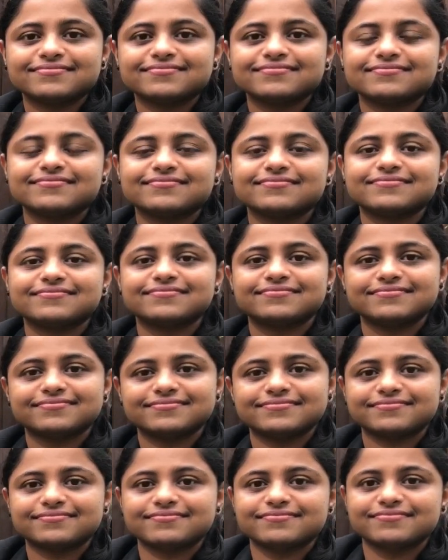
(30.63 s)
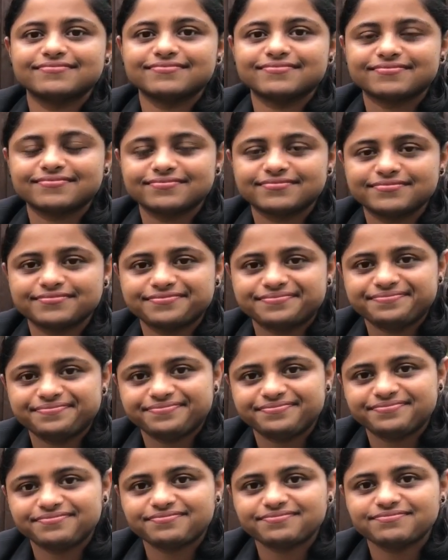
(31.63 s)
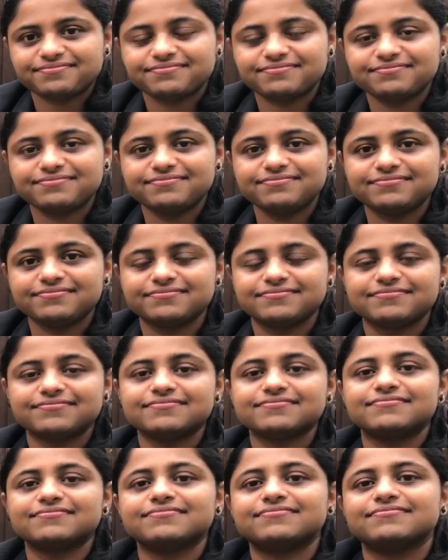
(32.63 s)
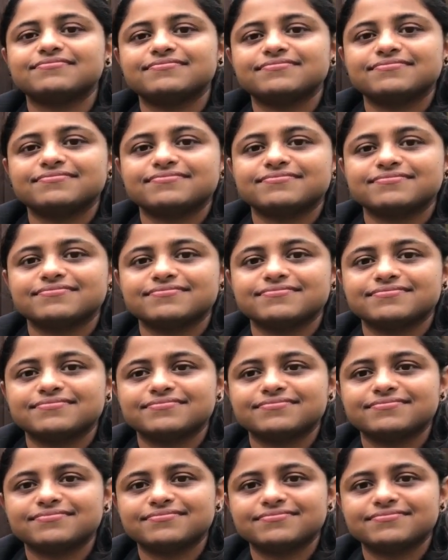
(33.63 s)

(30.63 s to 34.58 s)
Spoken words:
[no speech]